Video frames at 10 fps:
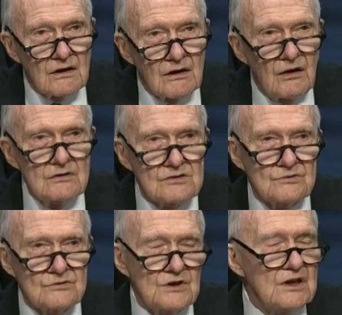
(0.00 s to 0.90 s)

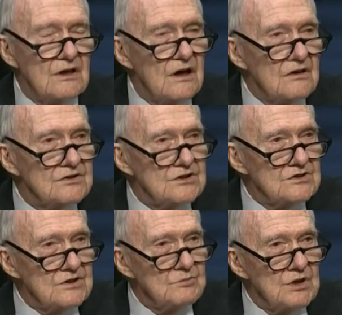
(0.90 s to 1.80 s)
altering our
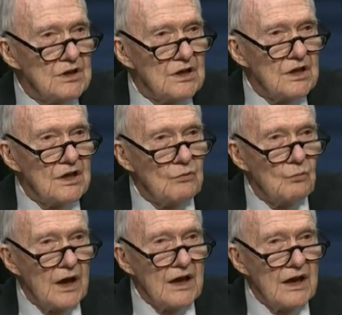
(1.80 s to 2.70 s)
system in
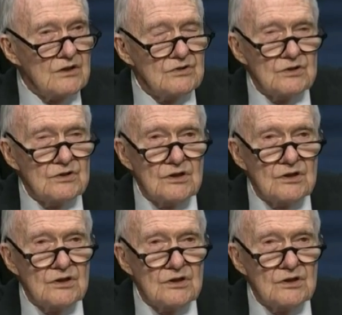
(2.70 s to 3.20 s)
ways